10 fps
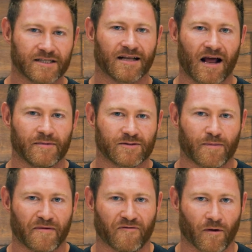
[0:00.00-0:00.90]
synonymous with
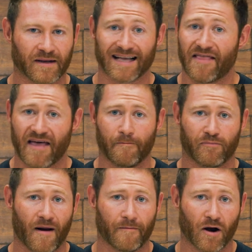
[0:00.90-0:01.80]
performance than
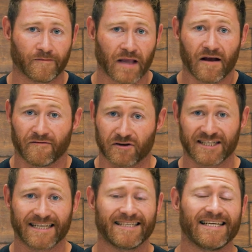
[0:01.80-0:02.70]
Brembo. For
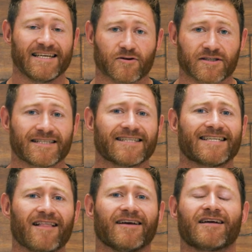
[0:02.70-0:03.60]
60 years, this
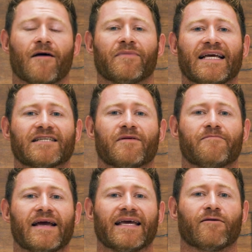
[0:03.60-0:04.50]
Italian company has been
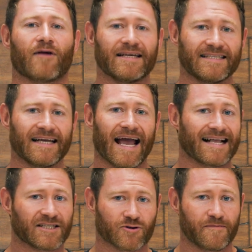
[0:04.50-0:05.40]
making racing
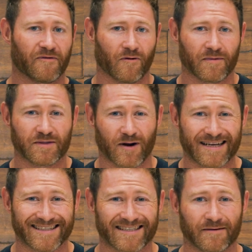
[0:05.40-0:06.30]
and street performance brake
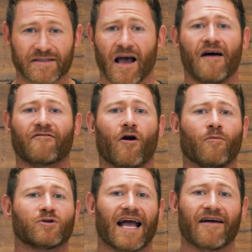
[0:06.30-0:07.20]
systems for
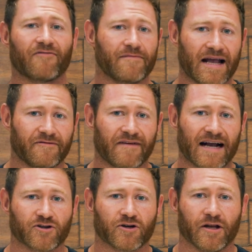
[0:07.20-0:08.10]
almost every
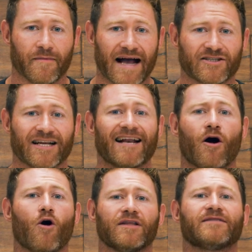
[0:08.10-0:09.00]
manufacturer you can imagine, and
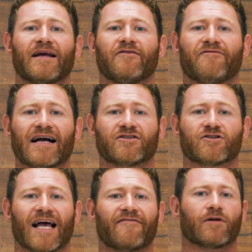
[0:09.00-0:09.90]
all these
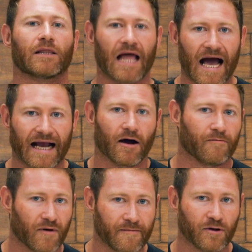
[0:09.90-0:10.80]
manufacturers have relied
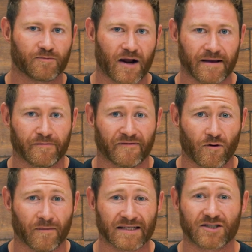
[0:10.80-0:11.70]
on Brembo's braking
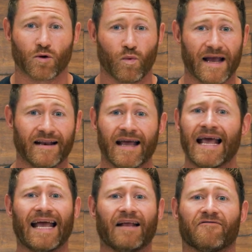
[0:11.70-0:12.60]
performance to win
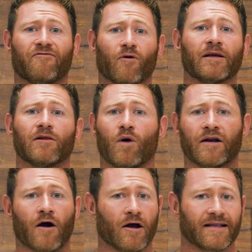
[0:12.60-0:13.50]
in Formula
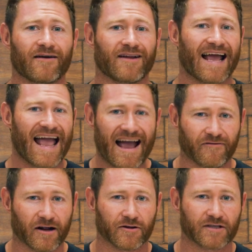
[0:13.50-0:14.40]
One on down to
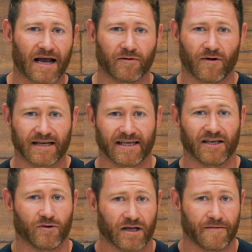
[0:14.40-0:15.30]
every other type of racing
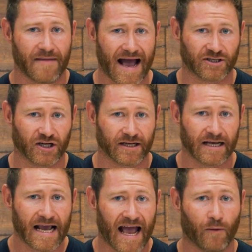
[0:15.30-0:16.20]
you can imagine.
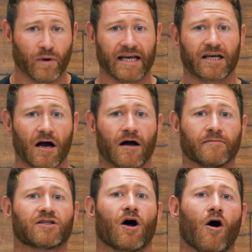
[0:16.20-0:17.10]
And when it
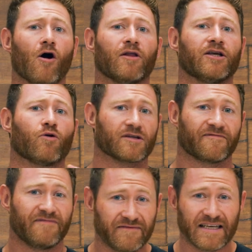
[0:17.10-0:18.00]
comes to hauling your
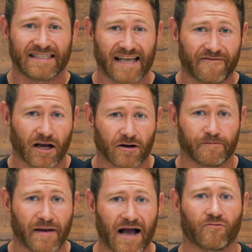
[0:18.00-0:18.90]

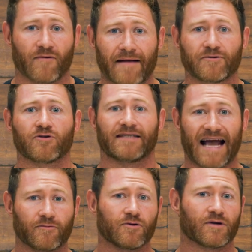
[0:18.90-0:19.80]
5,700-pound Raptor
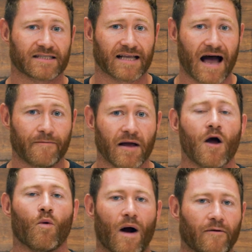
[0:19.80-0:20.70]
down to a stop,
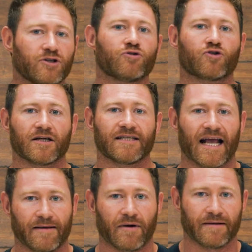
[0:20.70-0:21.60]
why would you trust
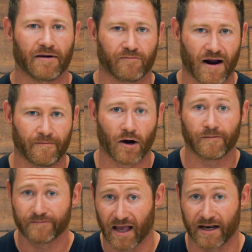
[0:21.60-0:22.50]
anybody but Brembo?
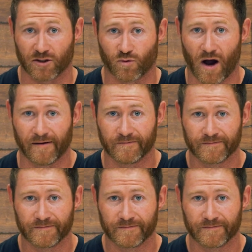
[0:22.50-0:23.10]
And here's why.